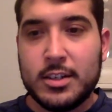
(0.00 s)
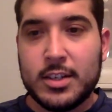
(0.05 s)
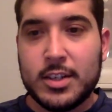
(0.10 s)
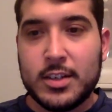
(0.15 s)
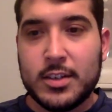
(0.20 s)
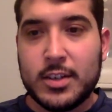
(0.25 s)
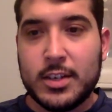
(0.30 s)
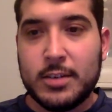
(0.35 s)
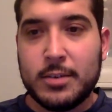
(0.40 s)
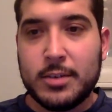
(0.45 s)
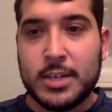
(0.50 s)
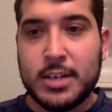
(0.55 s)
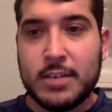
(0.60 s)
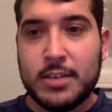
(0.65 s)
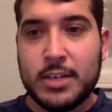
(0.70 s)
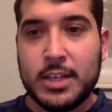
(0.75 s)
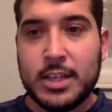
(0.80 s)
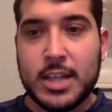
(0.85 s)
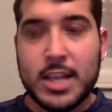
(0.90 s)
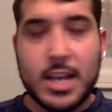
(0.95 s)
So anyone have
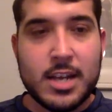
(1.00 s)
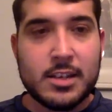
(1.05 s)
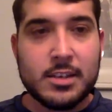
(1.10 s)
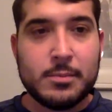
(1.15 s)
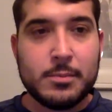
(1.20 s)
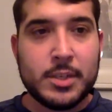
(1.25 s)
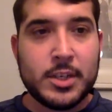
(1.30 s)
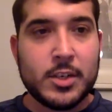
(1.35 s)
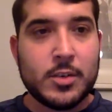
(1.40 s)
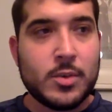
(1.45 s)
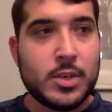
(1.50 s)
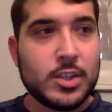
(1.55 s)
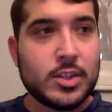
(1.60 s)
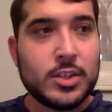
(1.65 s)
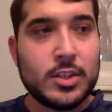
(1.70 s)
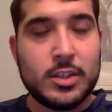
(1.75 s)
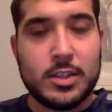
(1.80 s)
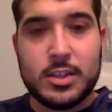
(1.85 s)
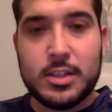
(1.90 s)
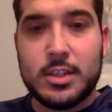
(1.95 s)
any last-minute
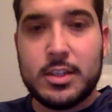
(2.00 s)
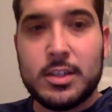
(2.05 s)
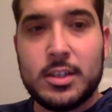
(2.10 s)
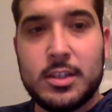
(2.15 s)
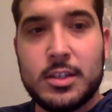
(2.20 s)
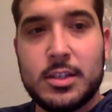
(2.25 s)
questions?